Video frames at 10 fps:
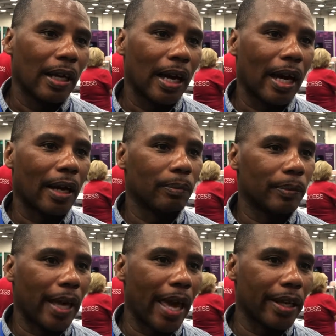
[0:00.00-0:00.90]
I
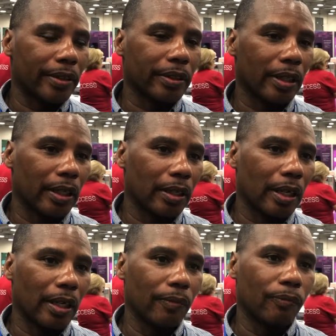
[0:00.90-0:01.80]
added
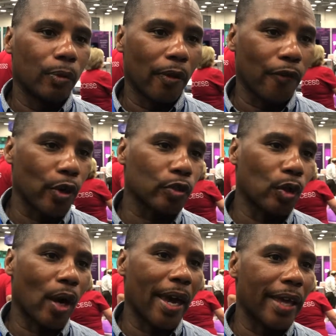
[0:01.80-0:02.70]
uh, with the first
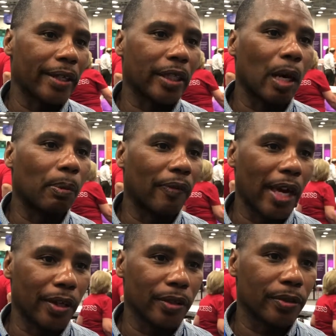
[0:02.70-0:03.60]
row, I added a couple of
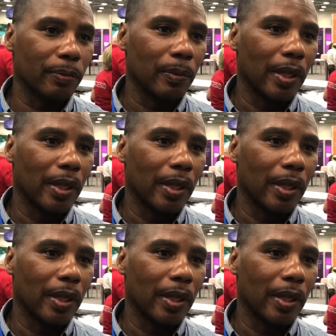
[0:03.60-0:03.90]
headers.